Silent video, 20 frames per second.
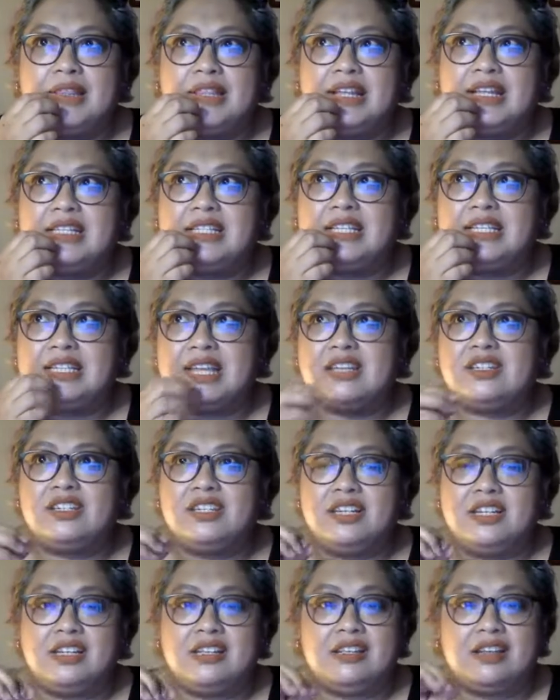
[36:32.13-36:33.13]
it's
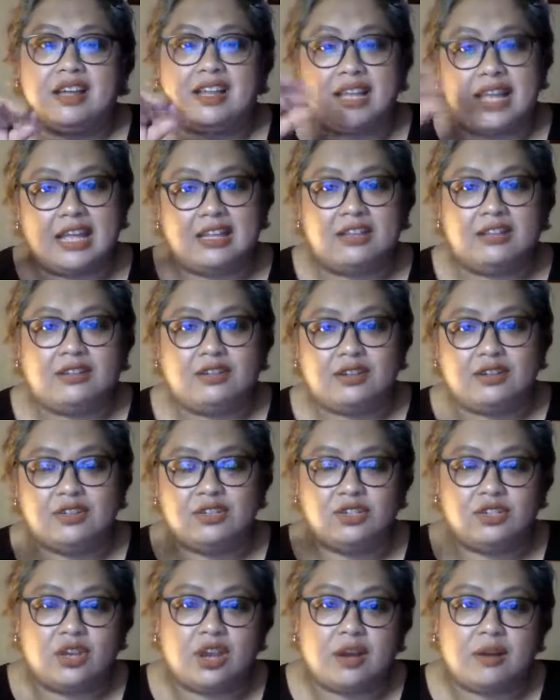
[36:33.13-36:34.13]
essentially an
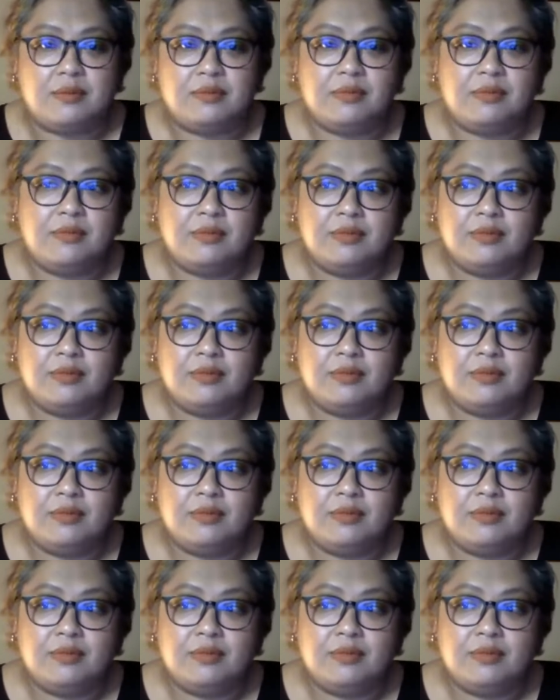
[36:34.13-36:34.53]
editor's job